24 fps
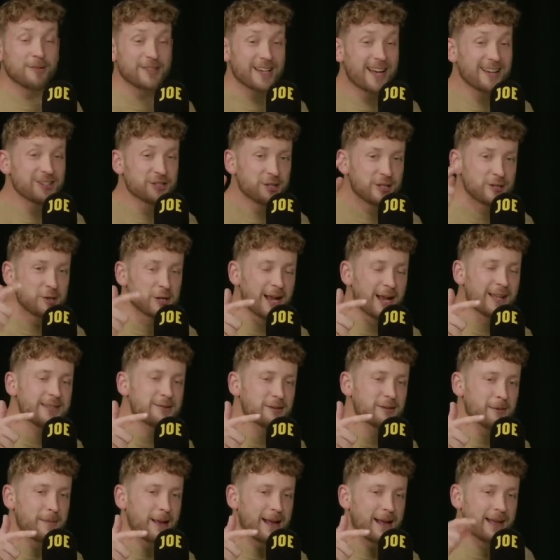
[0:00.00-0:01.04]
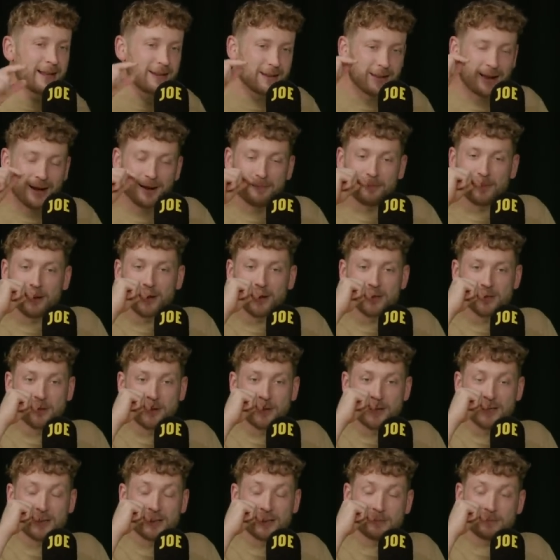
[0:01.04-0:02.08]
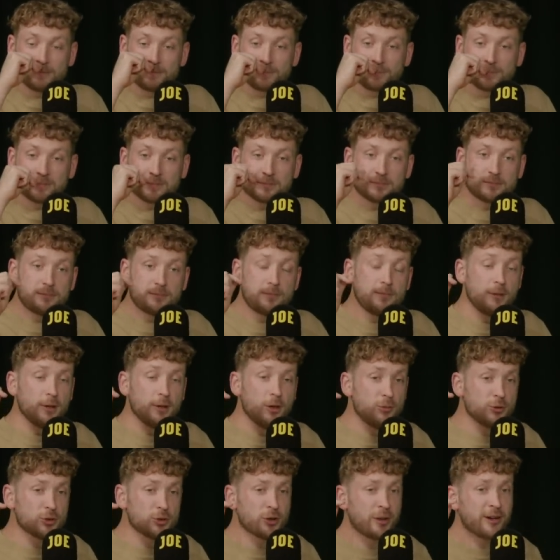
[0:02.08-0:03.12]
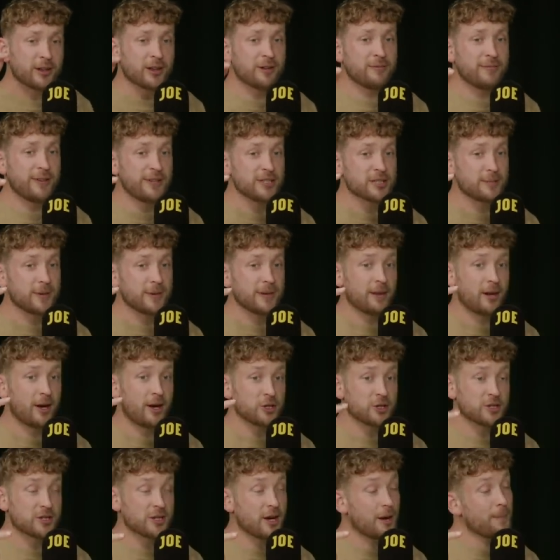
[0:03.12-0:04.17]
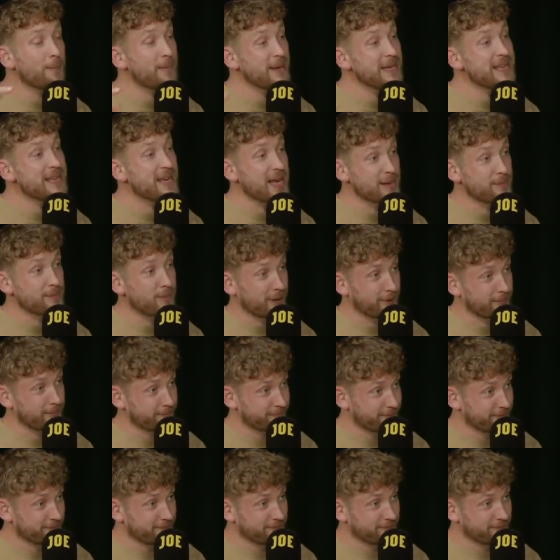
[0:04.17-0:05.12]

was actually chatting to a man last week who was trying to convince me that I should start beekeeping.